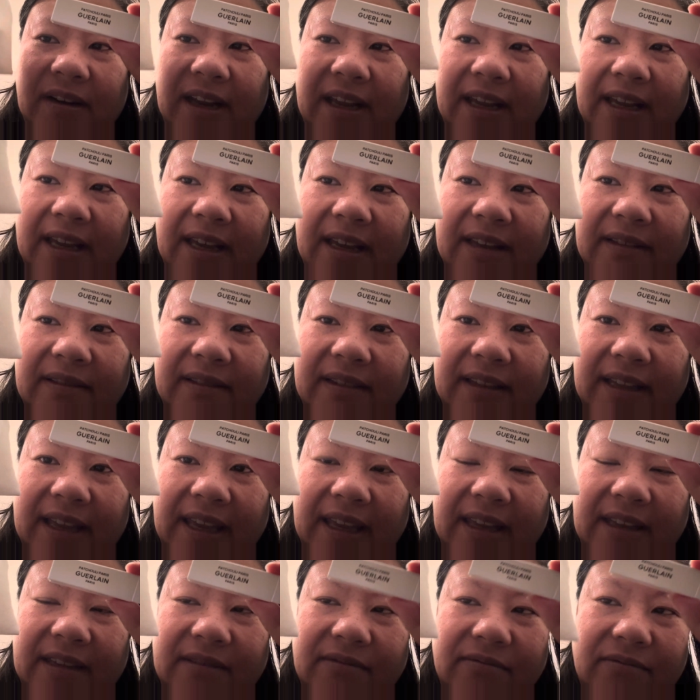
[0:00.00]
I got
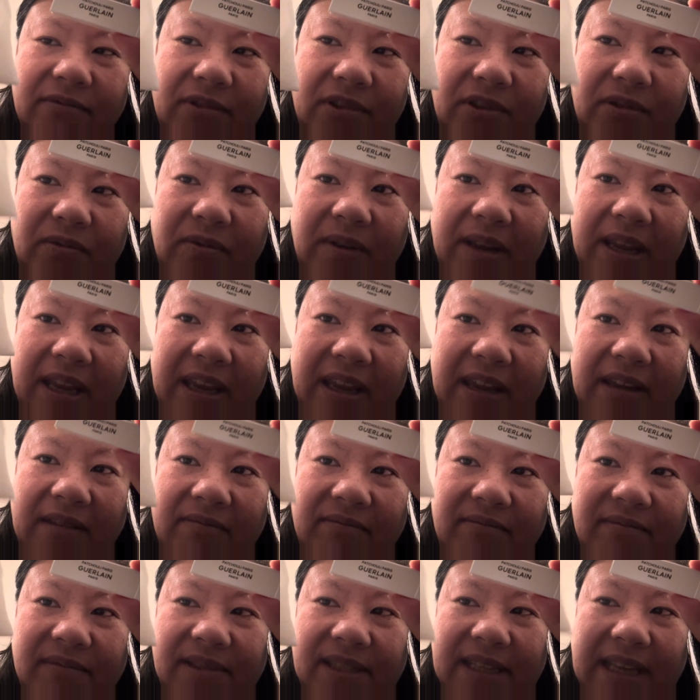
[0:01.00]
like 3
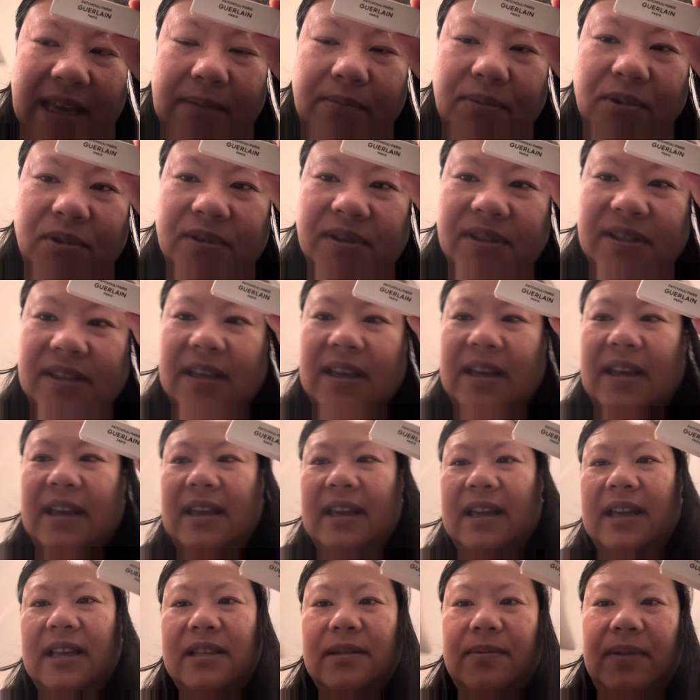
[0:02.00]
samples.
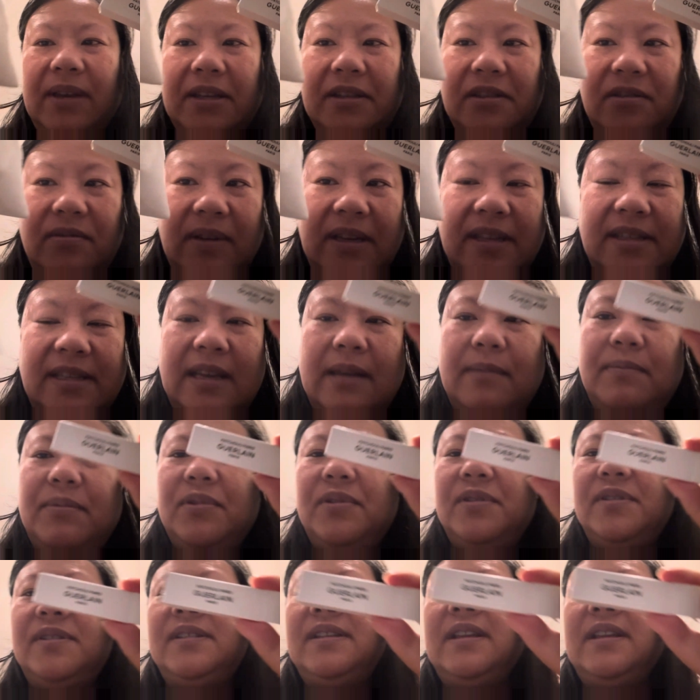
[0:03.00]
Got to pick 3 samples.